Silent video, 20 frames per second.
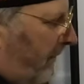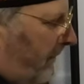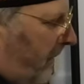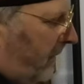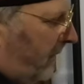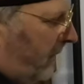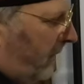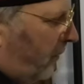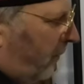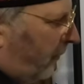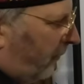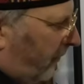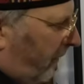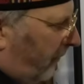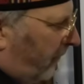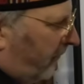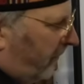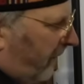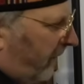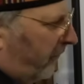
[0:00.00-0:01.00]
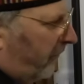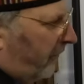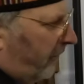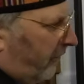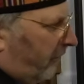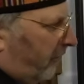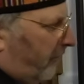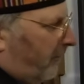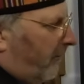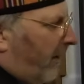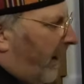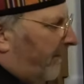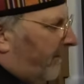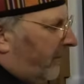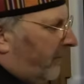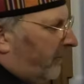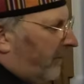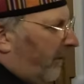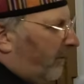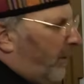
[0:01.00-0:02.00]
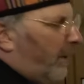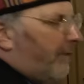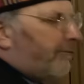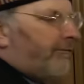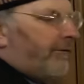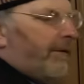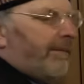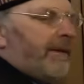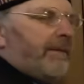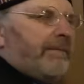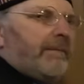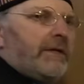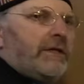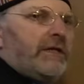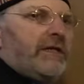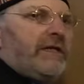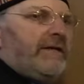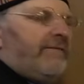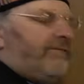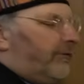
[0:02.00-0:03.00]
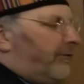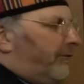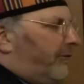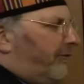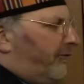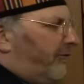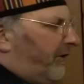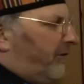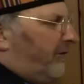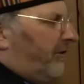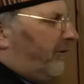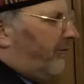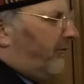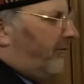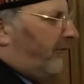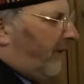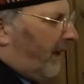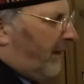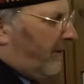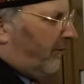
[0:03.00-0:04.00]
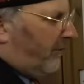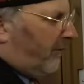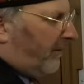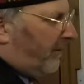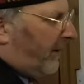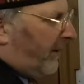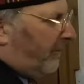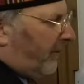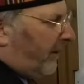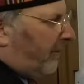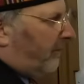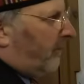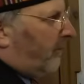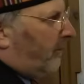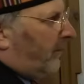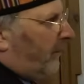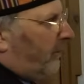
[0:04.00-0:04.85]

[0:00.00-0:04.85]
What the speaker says: but he also sees it as deriving somewhat from the medieval city-state civilization,